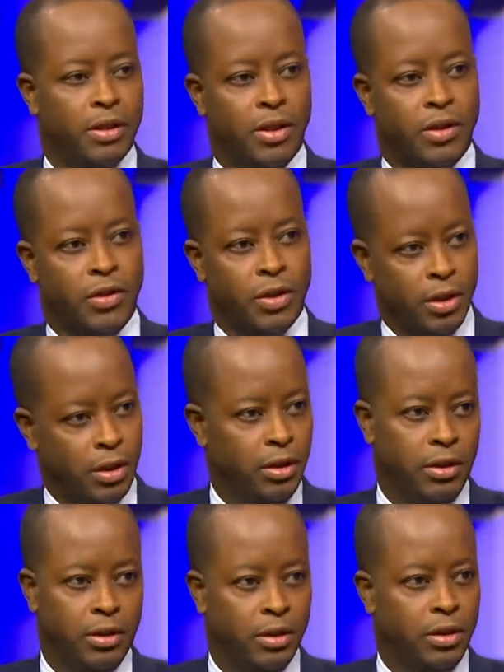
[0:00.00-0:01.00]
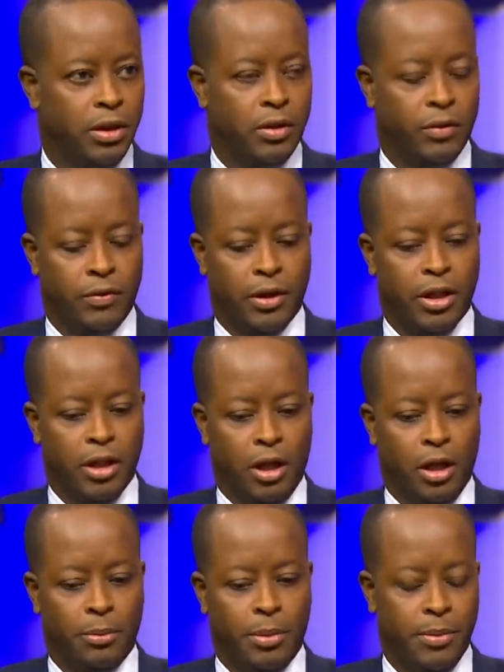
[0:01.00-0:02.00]
They're still, you know, very
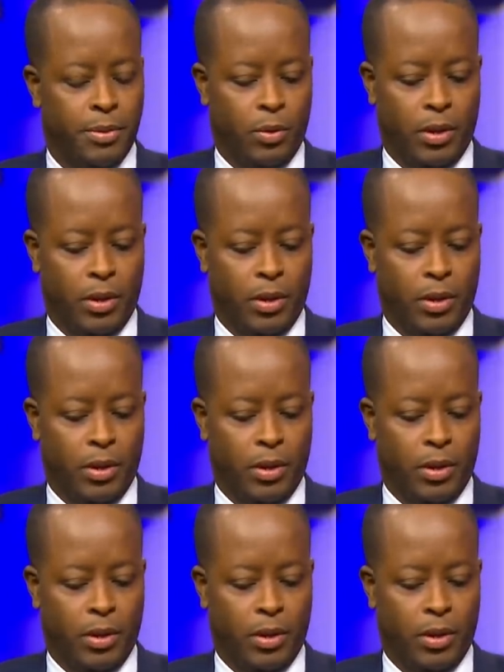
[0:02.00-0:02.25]
young people.